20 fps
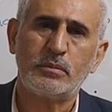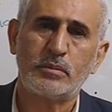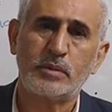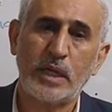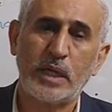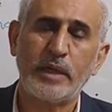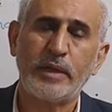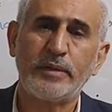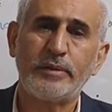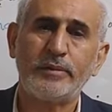
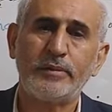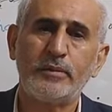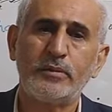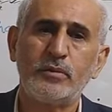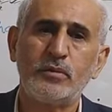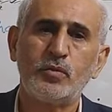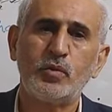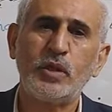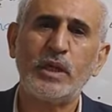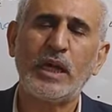
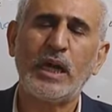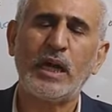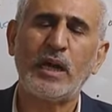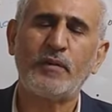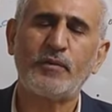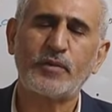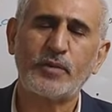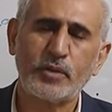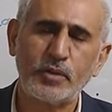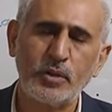Then we
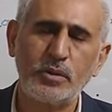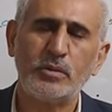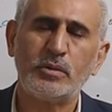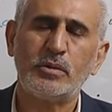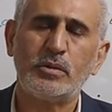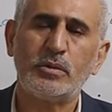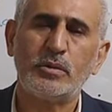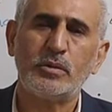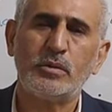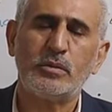have
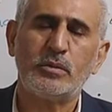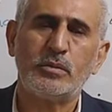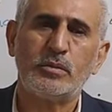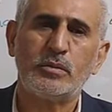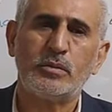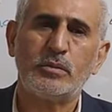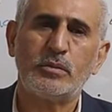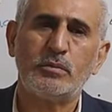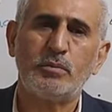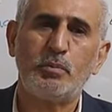to
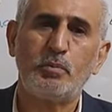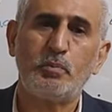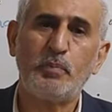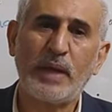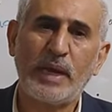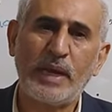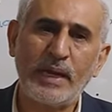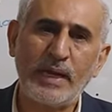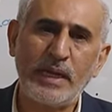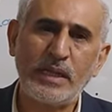
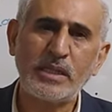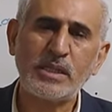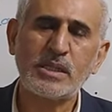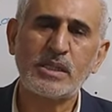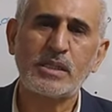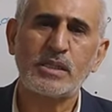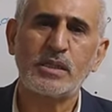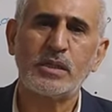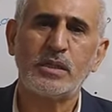balance